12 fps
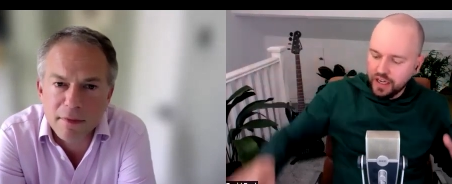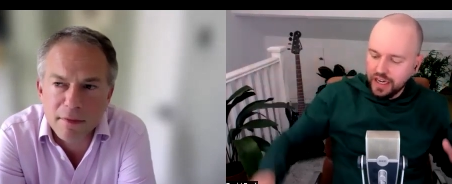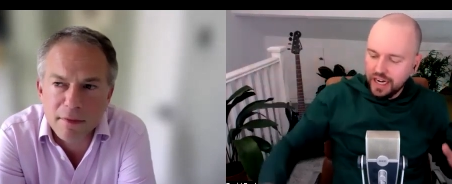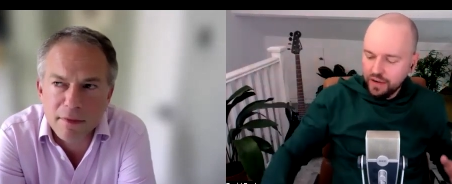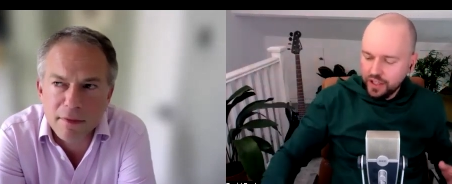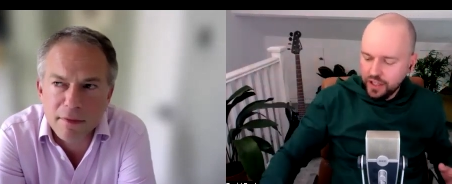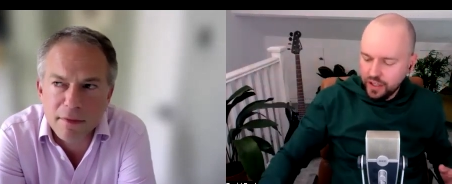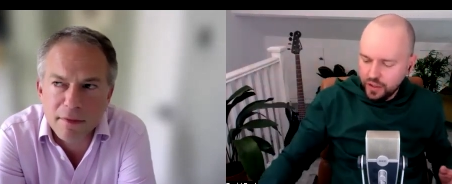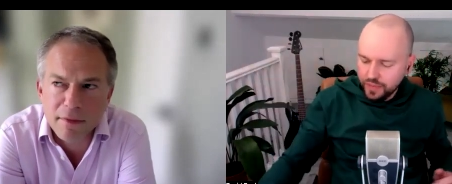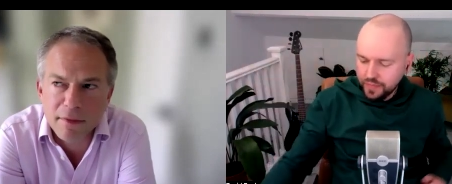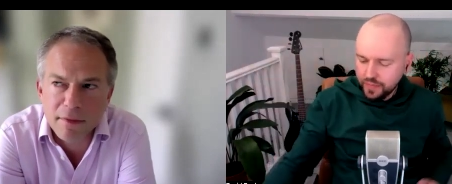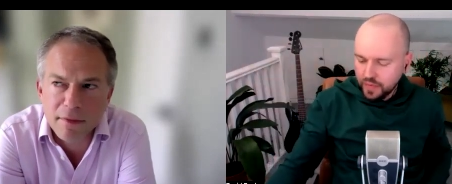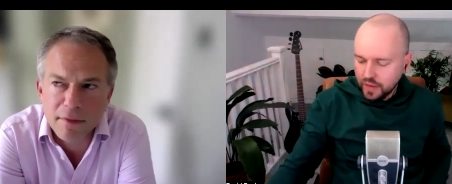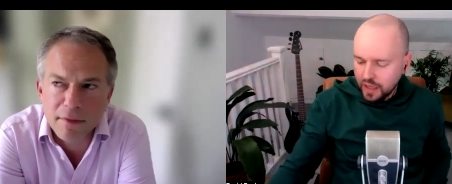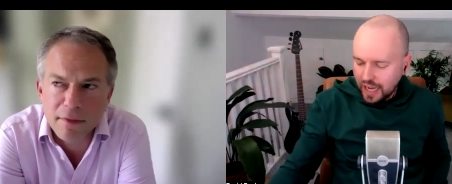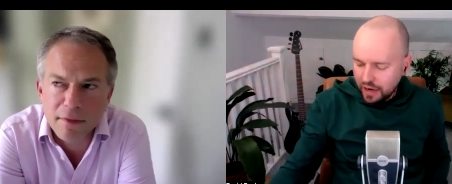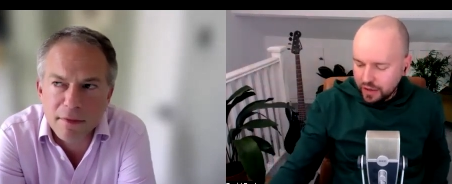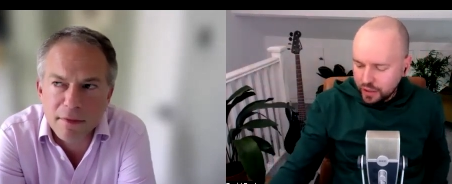Speaker 1: How do you
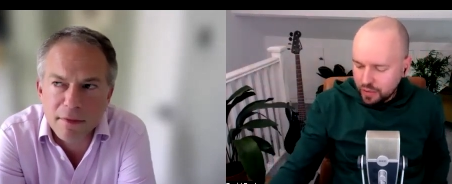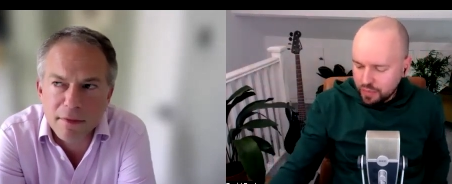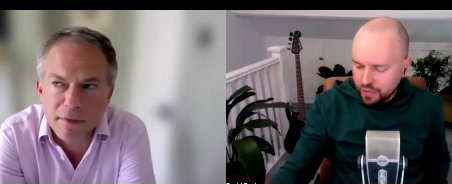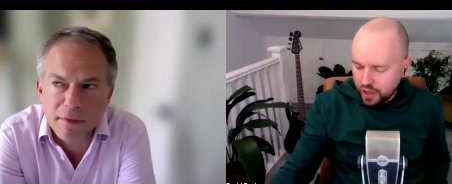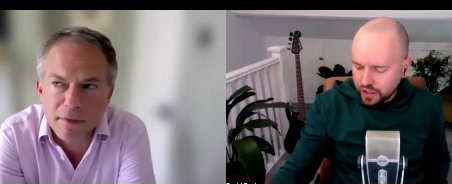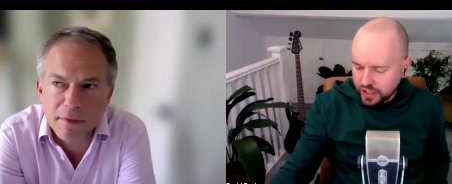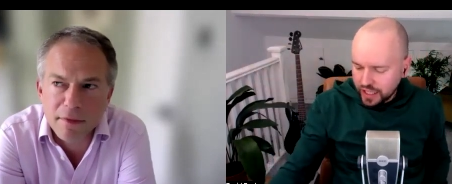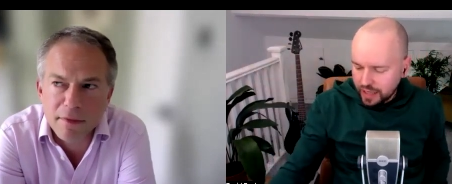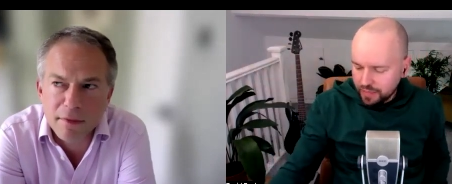how do you approach that?